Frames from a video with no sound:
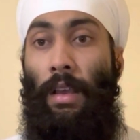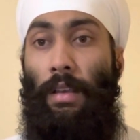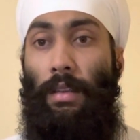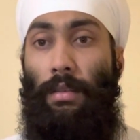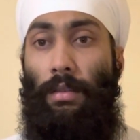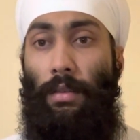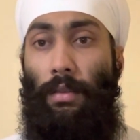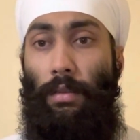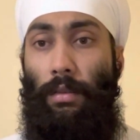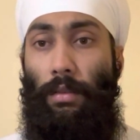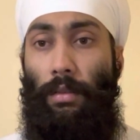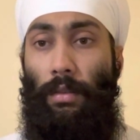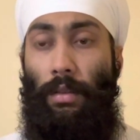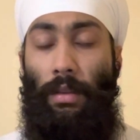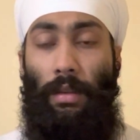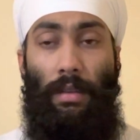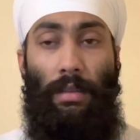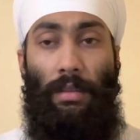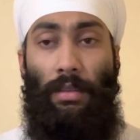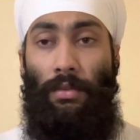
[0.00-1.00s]
So
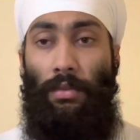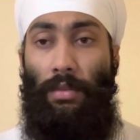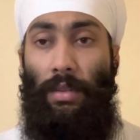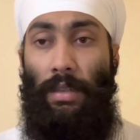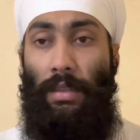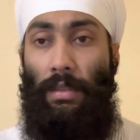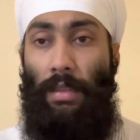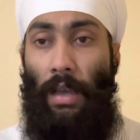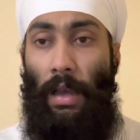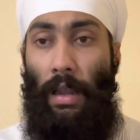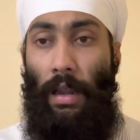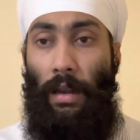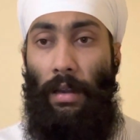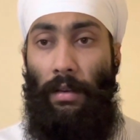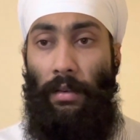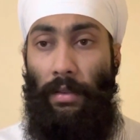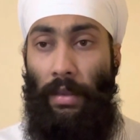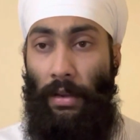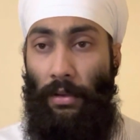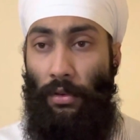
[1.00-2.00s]
these units are
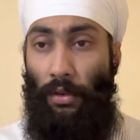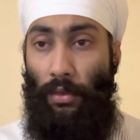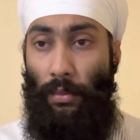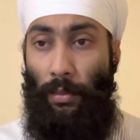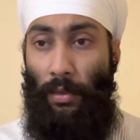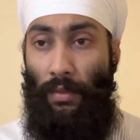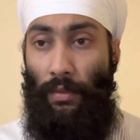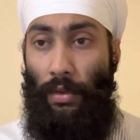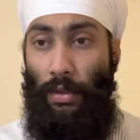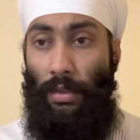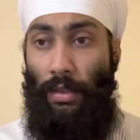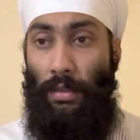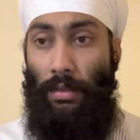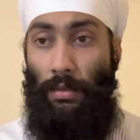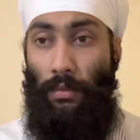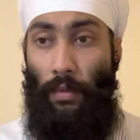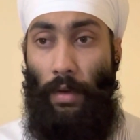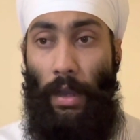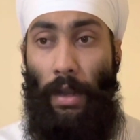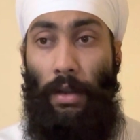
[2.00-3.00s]
the tube divisions,
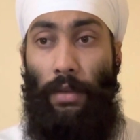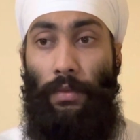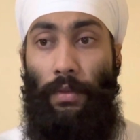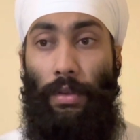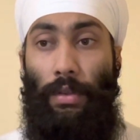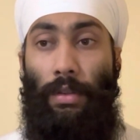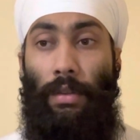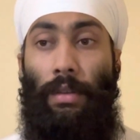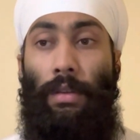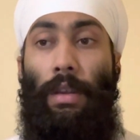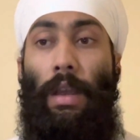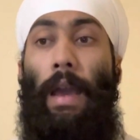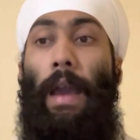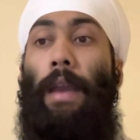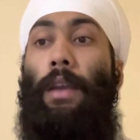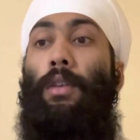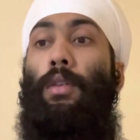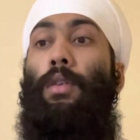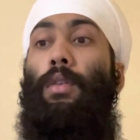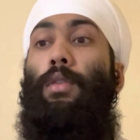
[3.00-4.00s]
wire division,
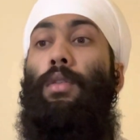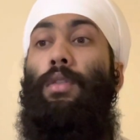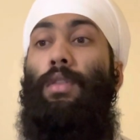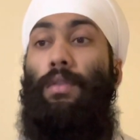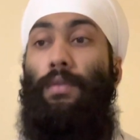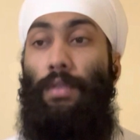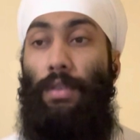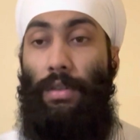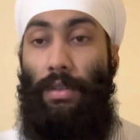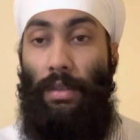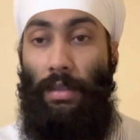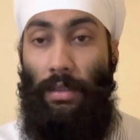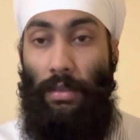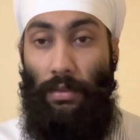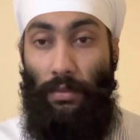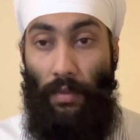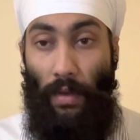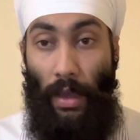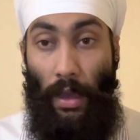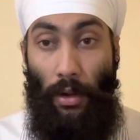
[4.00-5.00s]
agroco divisions,
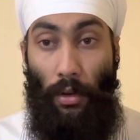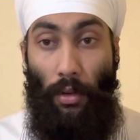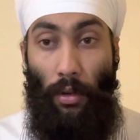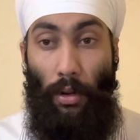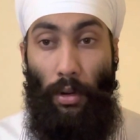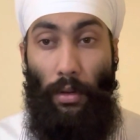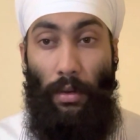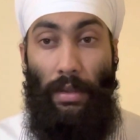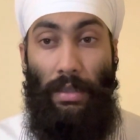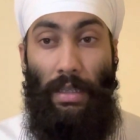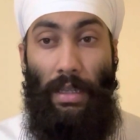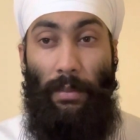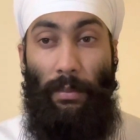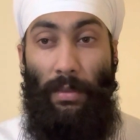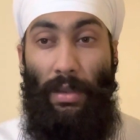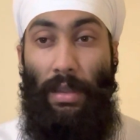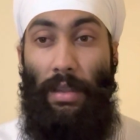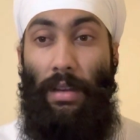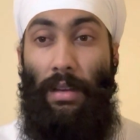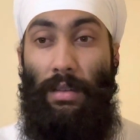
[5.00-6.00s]
ferroalloys and
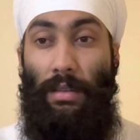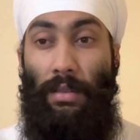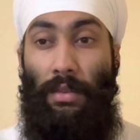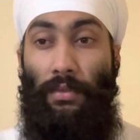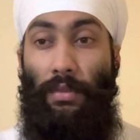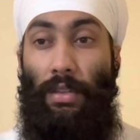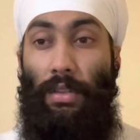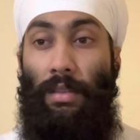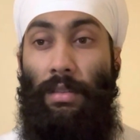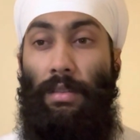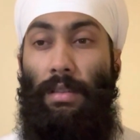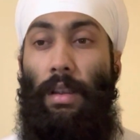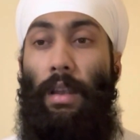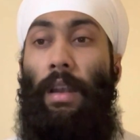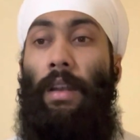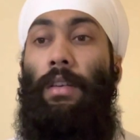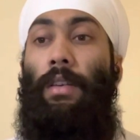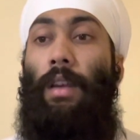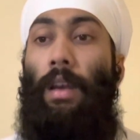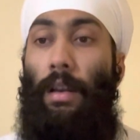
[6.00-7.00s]
minerals division,
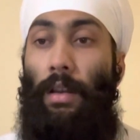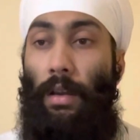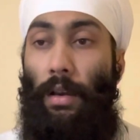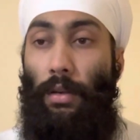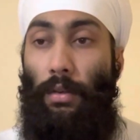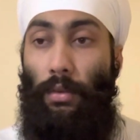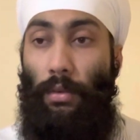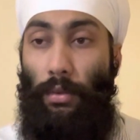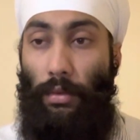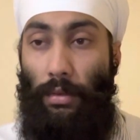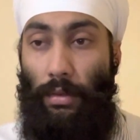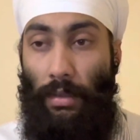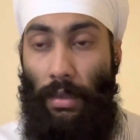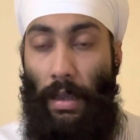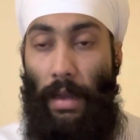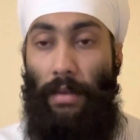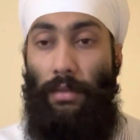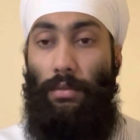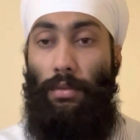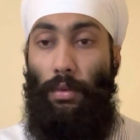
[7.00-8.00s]
and Tata growth,
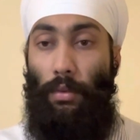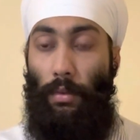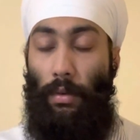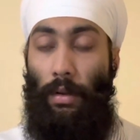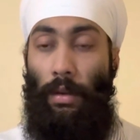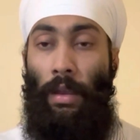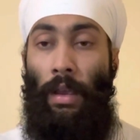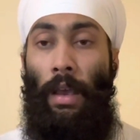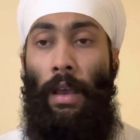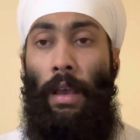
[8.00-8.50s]
and so on.